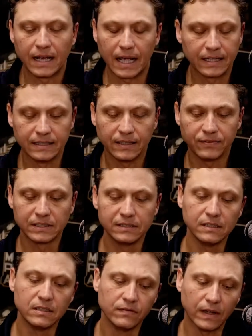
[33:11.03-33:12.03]
can definitely see
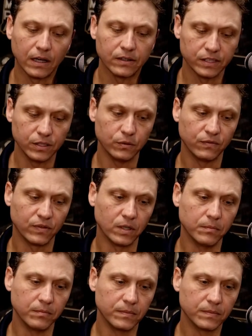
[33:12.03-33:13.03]
the value
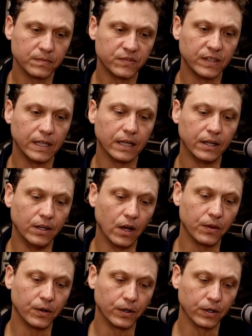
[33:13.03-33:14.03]
from seeing
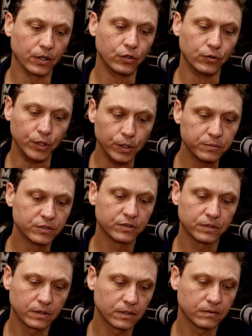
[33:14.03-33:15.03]
another group's
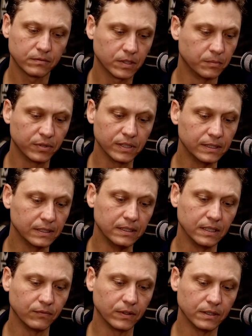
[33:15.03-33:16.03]
completely
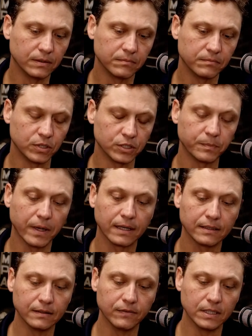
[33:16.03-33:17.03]
different
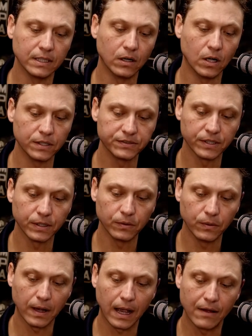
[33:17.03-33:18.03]
perspective, and then
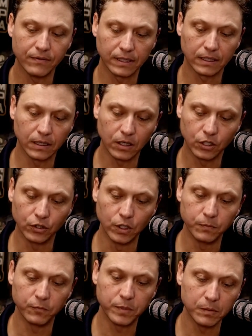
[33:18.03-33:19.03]
also having a
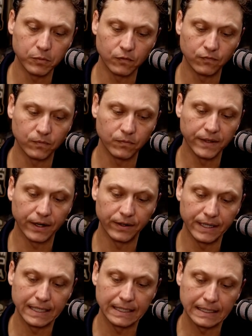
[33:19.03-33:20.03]
group of people that are
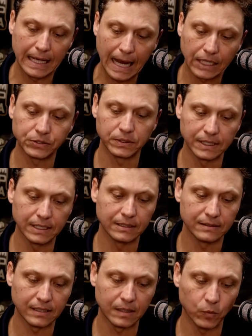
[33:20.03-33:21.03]
actually in the
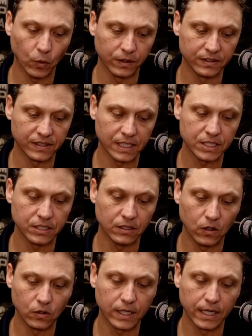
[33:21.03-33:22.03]
same organization
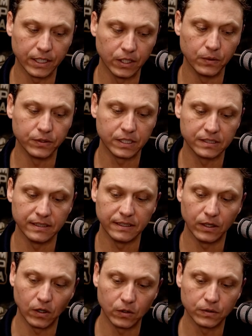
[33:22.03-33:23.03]
all kind of going through, because then
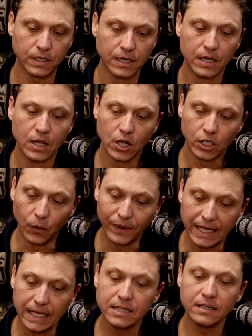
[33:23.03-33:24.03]
they're all going
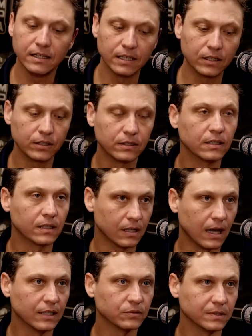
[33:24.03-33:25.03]
into the
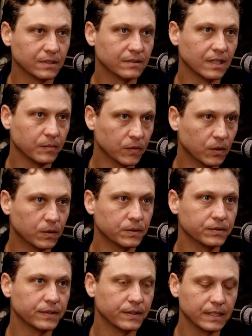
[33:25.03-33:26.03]
class with the same
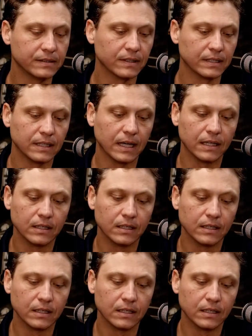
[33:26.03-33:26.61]
goals and things like that.